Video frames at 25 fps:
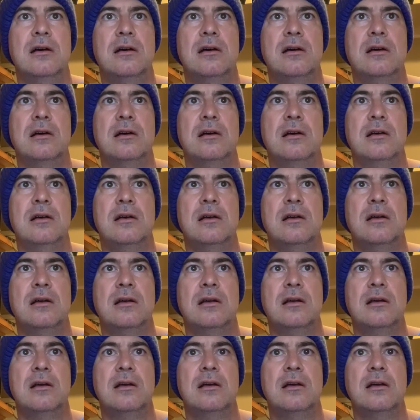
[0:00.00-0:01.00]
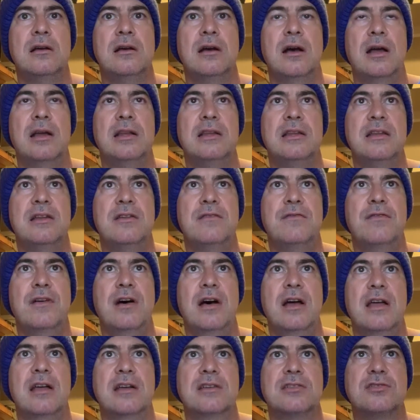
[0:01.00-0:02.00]
uh,
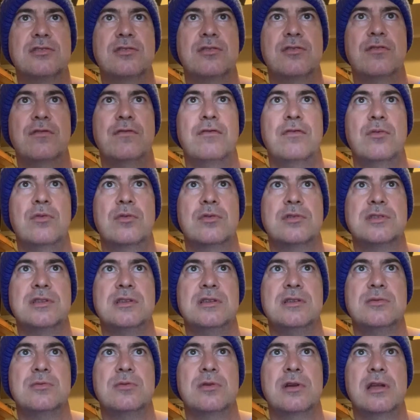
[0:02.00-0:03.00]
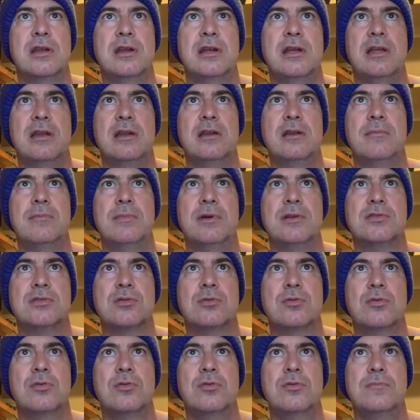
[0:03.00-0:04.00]
identify external forces. We're going to get into
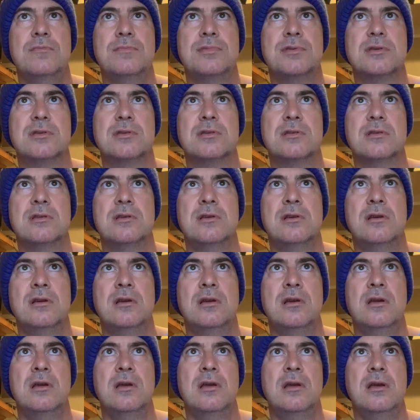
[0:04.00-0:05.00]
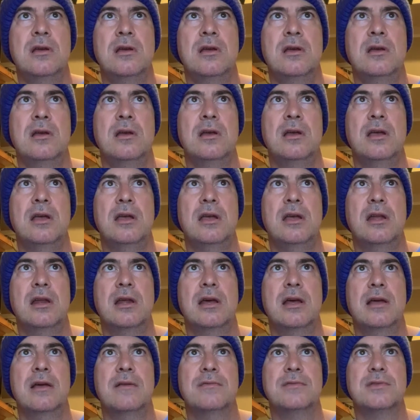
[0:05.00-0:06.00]
muscle groups and
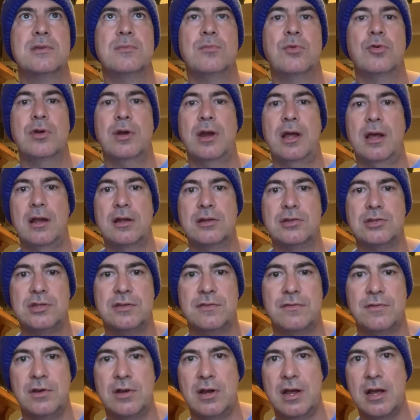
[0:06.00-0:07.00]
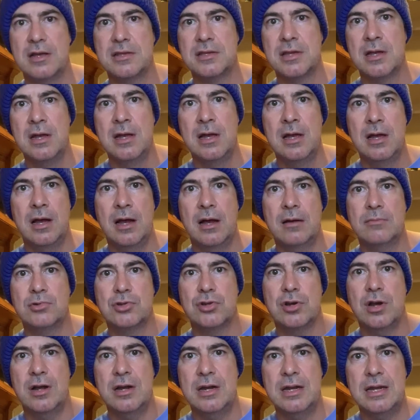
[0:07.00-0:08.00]
I have some more analogies for you guys. I'm
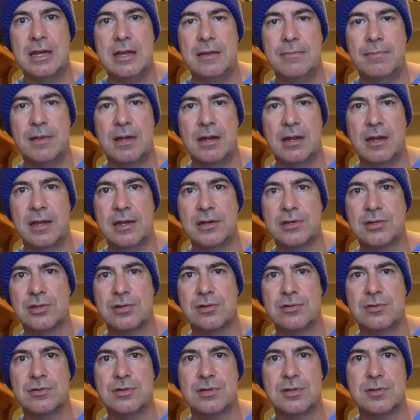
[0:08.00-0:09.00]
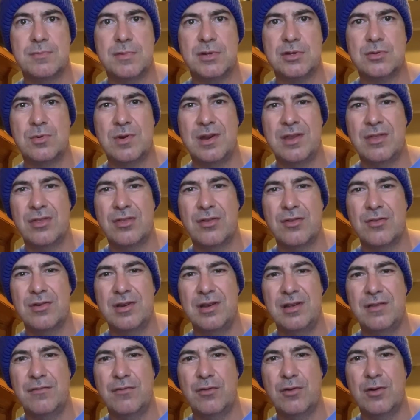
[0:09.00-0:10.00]
trying to keep the lectures between
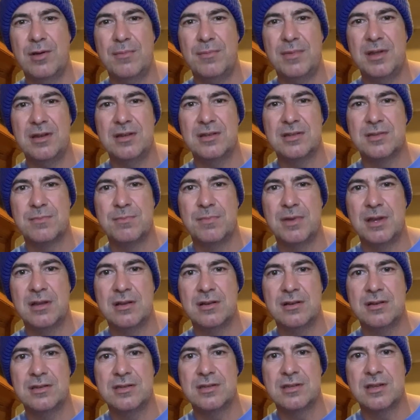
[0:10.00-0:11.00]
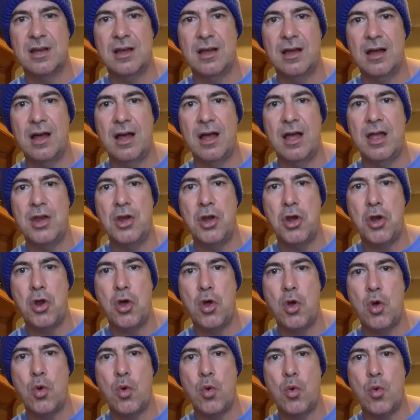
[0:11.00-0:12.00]
30 and 40 minutes because I
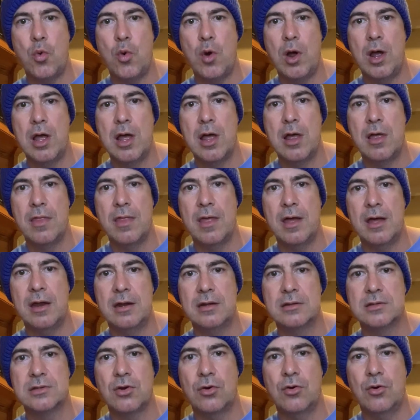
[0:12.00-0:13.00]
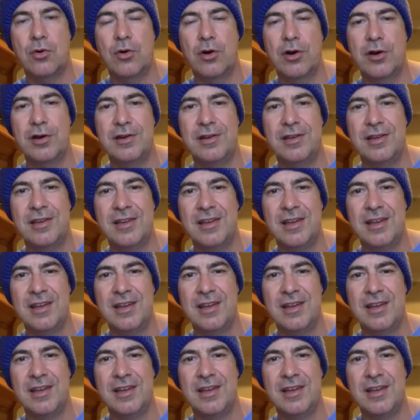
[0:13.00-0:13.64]
know that it's hard